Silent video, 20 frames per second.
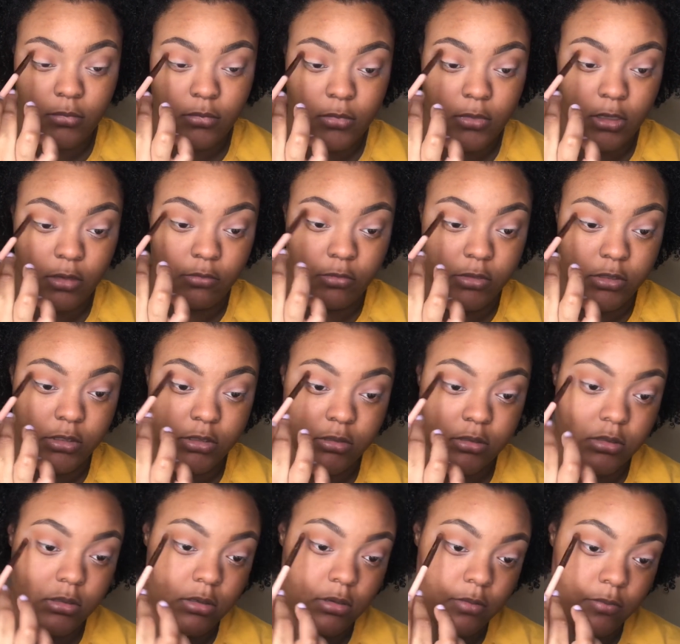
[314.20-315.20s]
And we're just going
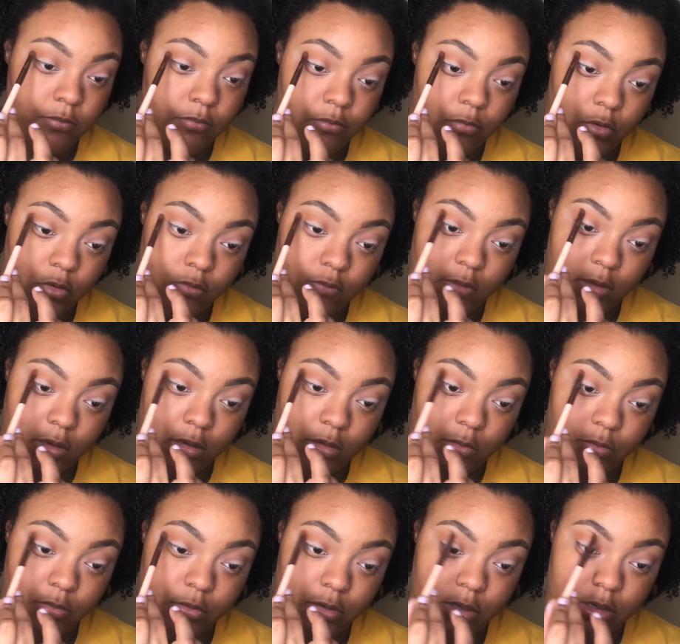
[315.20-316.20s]
to move it
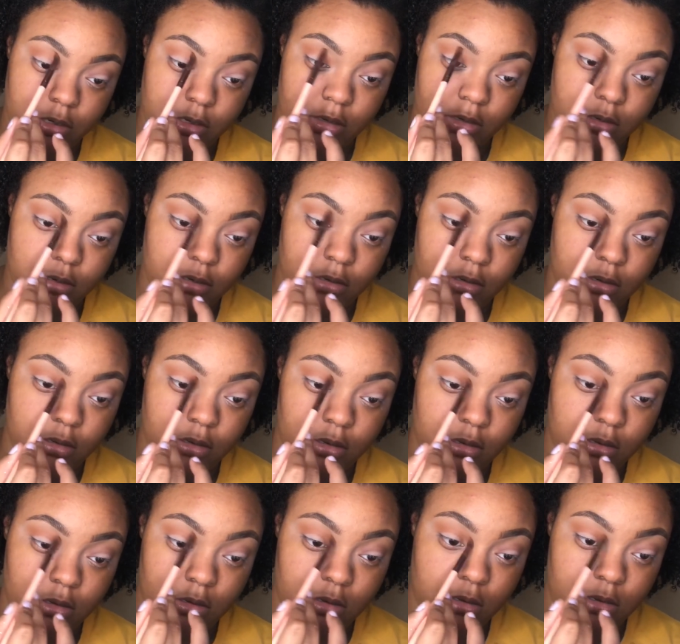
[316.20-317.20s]
upward
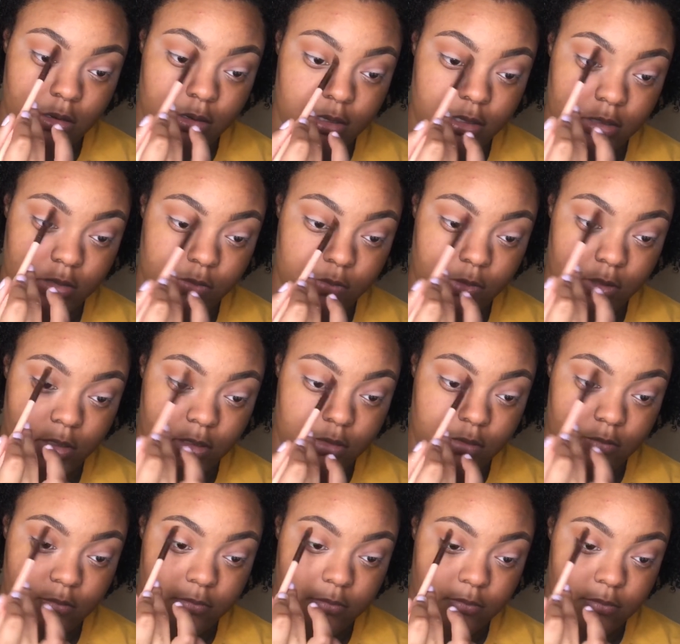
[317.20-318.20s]
as well.
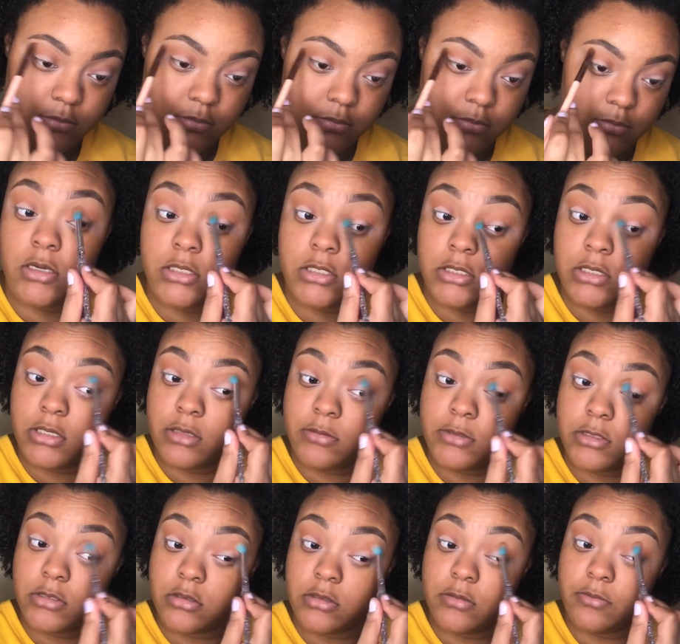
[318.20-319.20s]
So now I'm
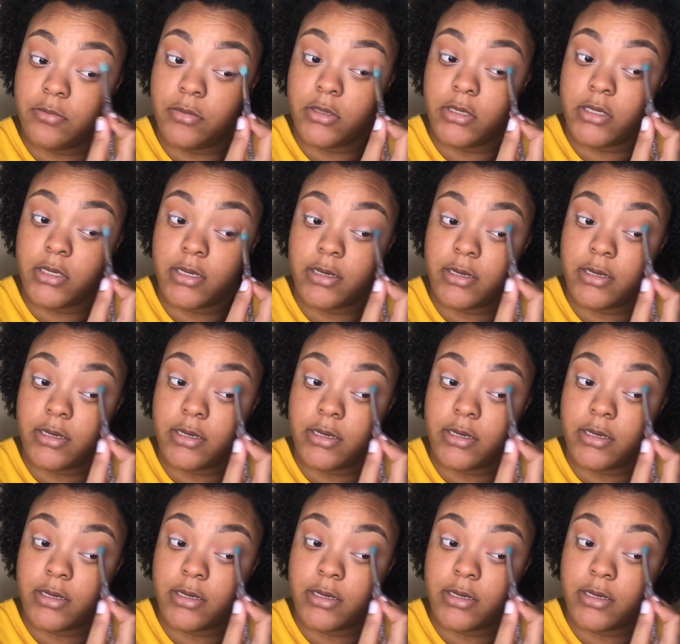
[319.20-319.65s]
just going to blend out